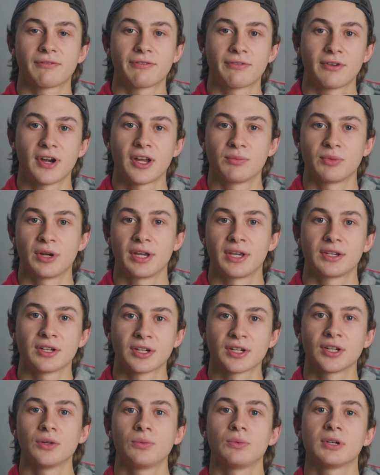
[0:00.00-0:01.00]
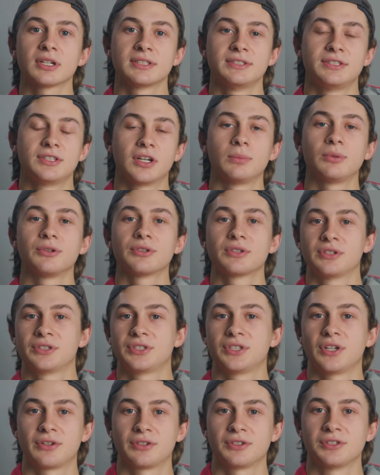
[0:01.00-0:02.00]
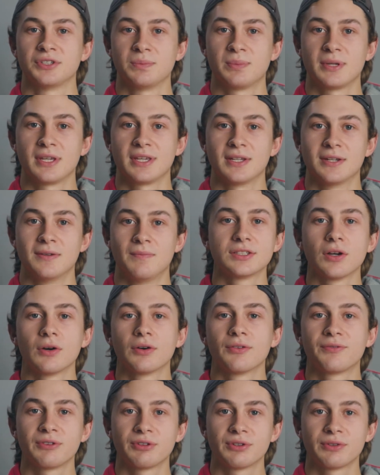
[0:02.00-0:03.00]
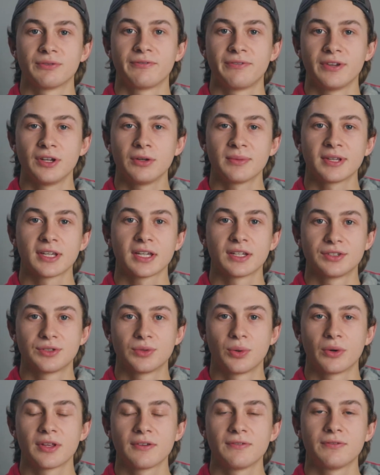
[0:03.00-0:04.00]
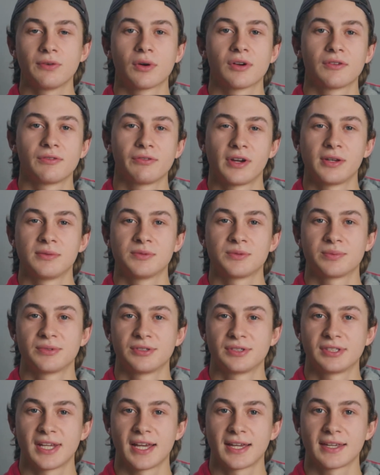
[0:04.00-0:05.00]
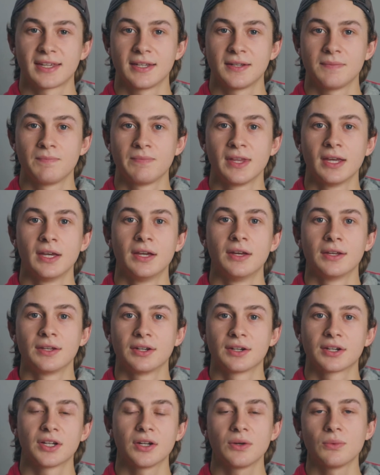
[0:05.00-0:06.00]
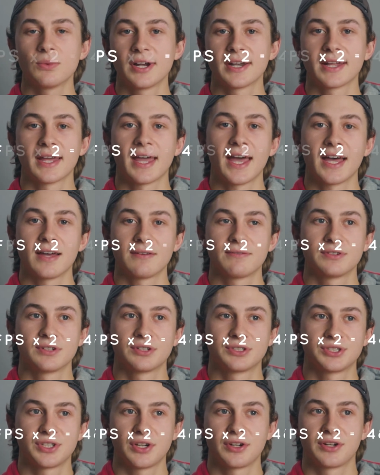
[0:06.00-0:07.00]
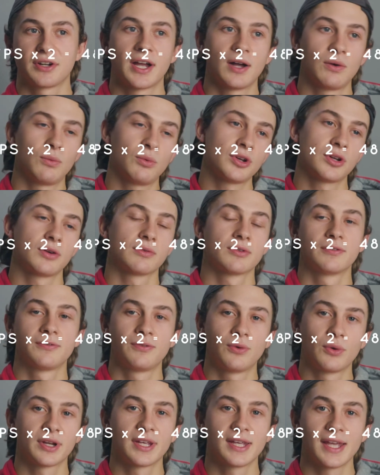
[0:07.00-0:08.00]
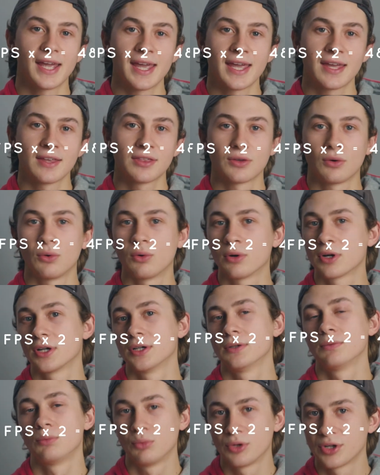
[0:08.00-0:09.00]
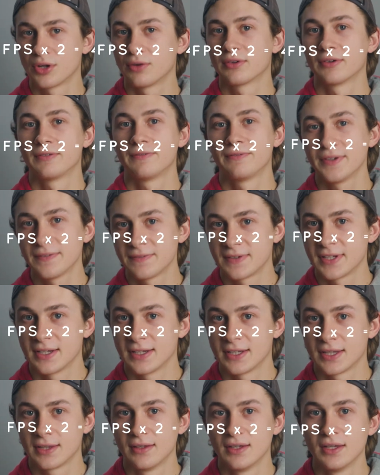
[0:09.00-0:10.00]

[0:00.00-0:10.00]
frame rate, you're going to want to double your shutter speed. So if you're filming in 24 frames per second, you're going to want to have your shutter at 1/48th or 1/50th,